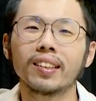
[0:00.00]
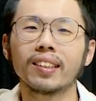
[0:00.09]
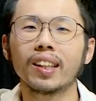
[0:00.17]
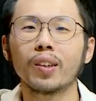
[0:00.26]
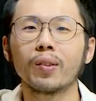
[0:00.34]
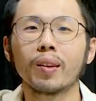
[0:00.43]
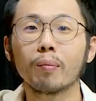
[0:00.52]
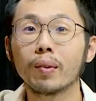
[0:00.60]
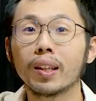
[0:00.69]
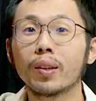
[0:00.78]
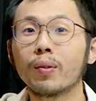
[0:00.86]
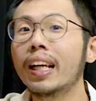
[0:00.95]
Still with
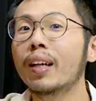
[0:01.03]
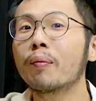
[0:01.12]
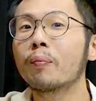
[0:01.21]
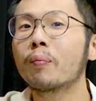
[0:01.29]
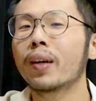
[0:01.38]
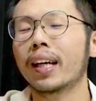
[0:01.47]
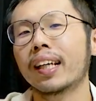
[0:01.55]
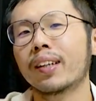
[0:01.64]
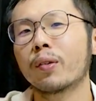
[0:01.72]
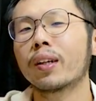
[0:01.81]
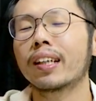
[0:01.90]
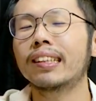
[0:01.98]
me, William, and
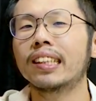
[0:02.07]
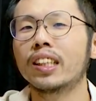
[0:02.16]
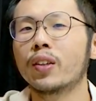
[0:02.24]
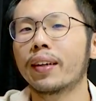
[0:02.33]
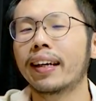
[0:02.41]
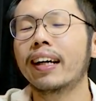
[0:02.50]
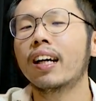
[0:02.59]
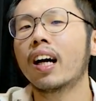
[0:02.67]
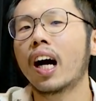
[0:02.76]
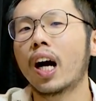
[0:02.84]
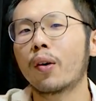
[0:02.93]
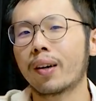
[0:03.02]
we're continuing
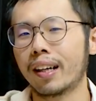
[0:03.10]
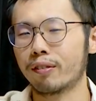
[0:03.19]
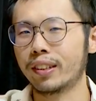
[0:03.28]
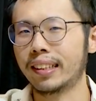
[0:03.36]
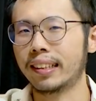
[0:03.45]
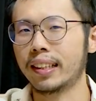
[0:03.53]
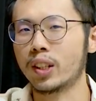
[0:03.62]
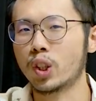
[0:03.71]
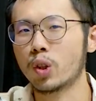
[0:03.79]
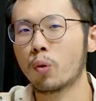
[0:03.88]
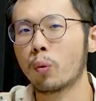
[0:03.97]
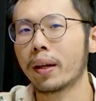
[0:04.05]
our
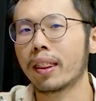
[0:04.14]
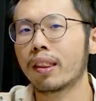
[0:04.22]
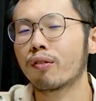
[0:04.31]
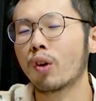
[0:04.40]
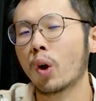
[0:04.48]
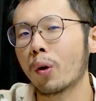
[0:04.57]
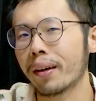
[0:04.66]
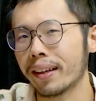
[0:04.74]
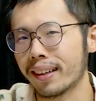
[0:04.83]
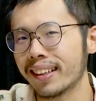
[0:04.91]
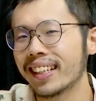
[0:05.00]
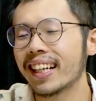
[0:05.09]
conversation with
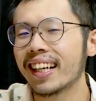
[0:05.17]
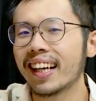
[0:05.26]
Florian